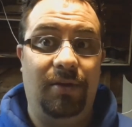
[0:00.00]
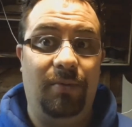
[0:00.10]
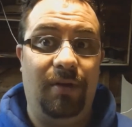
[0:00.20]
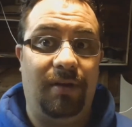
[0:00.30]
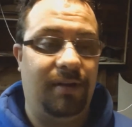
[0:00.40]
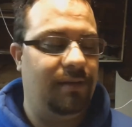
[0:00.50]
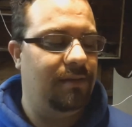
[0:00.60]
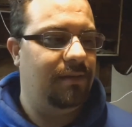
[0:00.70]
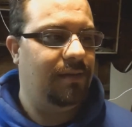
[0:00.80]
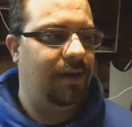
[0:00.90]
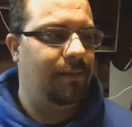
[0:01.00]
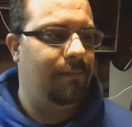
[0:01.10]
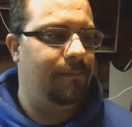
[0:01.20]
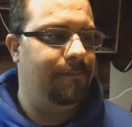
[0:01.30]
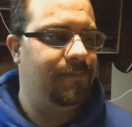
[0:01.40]
good work.
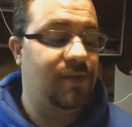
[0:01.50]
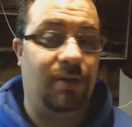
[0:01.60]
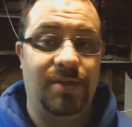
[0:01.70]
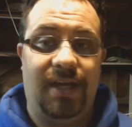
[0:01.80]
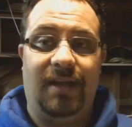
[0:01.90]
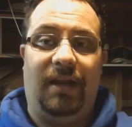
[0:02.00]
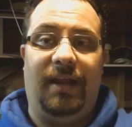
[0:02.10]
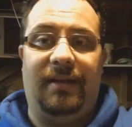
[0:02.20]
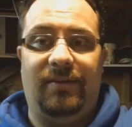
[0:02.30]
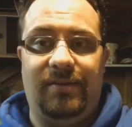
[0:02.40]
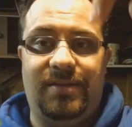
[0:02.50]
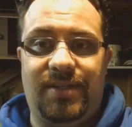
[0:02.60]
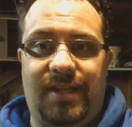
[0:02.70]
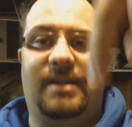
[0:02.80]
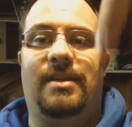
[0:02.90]
So I'll chuck a link
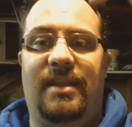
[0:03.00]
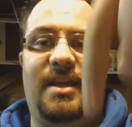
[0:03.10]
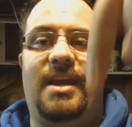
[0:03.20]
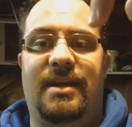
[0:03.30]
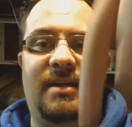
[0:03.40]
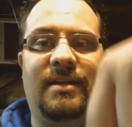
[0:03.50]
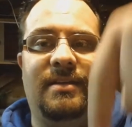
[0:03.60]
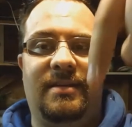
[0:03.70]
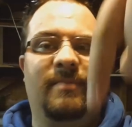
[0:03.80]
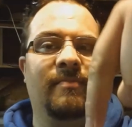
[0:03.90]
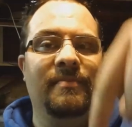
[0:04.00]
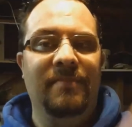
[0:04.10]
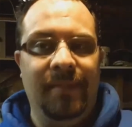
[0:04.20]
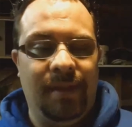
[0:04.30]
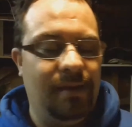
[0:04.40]
just down there
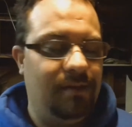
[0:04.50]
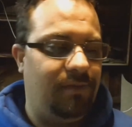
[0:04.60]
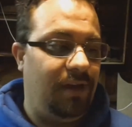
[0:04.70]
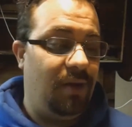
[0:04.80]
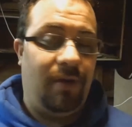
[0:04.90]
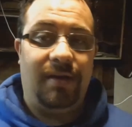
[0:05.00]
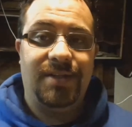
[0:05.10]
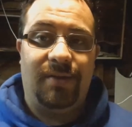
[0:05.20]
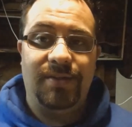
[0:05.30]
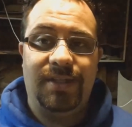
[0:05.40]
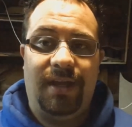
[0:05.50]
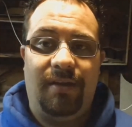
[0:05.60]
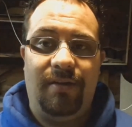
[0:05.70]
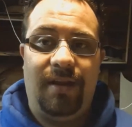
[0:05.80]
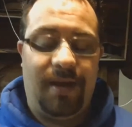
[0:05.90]
for anyone else that wants to
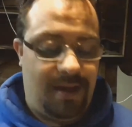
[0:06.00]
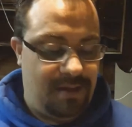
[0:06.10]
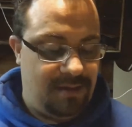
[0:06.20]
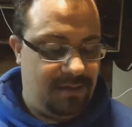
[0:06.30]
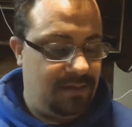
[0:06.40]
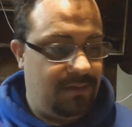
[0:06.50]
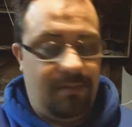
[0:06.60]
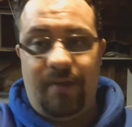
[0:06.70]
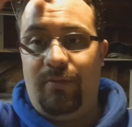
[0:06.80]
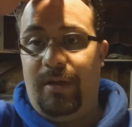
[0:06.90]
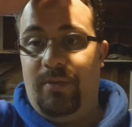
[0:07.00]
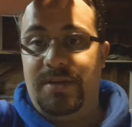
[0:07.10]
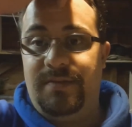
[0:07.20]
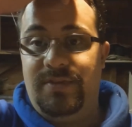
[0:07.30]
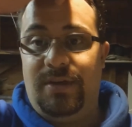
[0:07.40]
go and have a wee
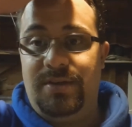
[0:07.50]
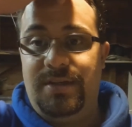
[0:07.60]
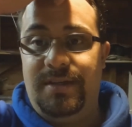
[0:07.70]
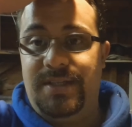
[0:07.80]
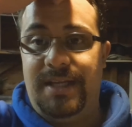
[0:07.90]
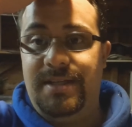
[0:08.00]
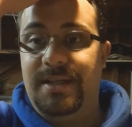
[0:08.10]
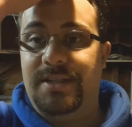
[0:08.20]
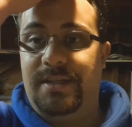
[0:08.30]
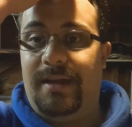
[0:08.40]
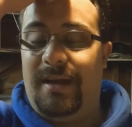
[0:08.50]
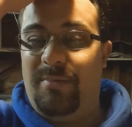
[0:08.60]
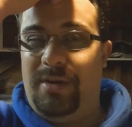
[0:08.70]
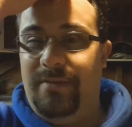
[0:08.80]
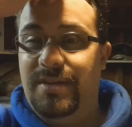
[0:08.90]
watch of Josh and his antics. I
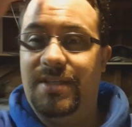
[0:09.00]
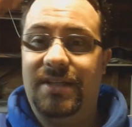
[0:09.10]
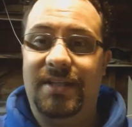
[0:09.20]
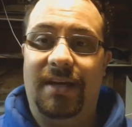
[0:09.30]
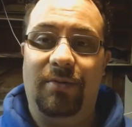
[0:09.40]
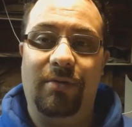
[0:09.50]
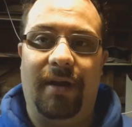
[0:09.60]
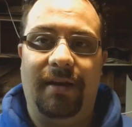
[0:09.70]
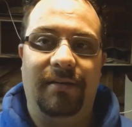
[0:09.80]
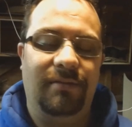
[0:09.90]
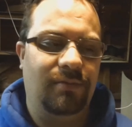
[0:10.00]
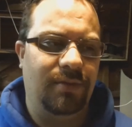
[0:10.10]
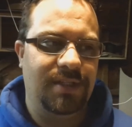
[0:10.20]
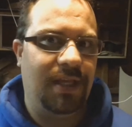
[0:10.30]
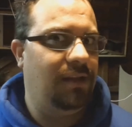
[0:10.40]
believe he's just started all grain,
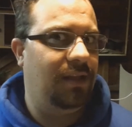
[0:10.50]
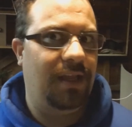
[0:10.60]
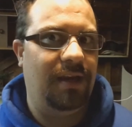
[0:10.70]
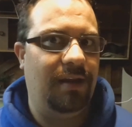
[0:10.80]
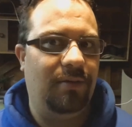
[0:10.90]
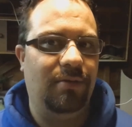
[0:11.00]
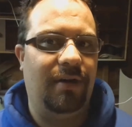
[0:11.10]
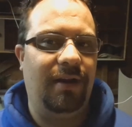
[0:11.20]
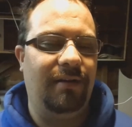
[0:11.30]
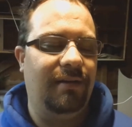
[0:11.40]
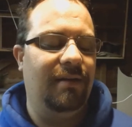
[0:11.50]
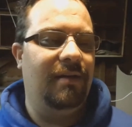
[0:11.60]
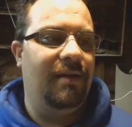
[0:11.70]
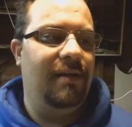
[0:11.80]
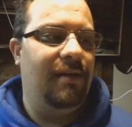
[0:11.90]
or he's getting the gear to go all grain.
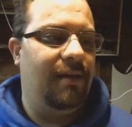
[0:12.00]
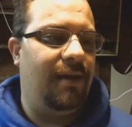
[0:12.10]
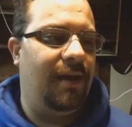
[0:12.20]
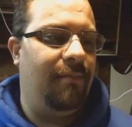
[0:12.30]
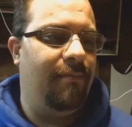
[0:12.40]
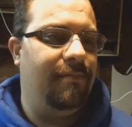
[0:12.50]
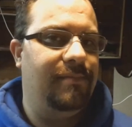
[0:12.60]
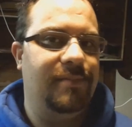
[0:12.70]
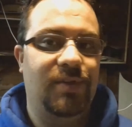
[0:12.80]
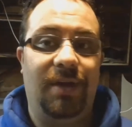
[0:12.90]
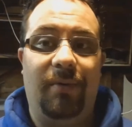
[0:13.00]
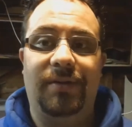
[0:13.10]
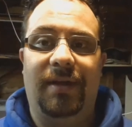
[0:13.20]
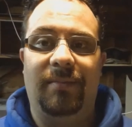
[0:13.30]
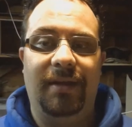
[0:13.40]
So
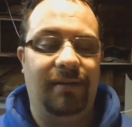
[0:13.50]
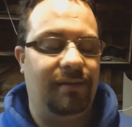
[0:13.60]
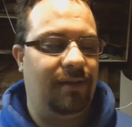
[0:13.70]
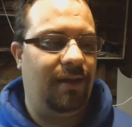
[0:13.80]
well done, mate.